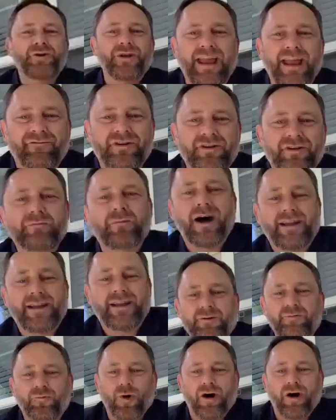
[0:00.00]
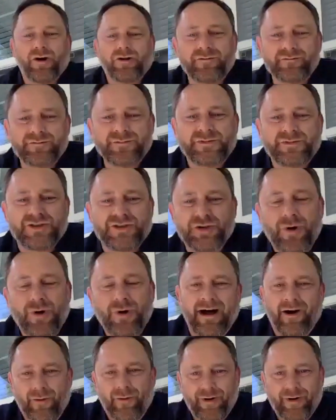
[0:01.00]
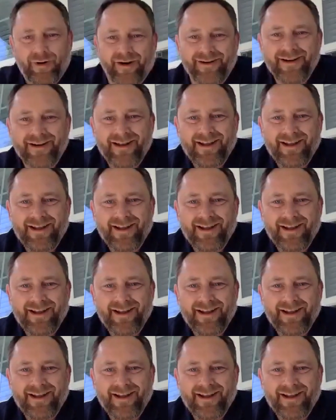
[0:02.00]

everybody. Welcome to our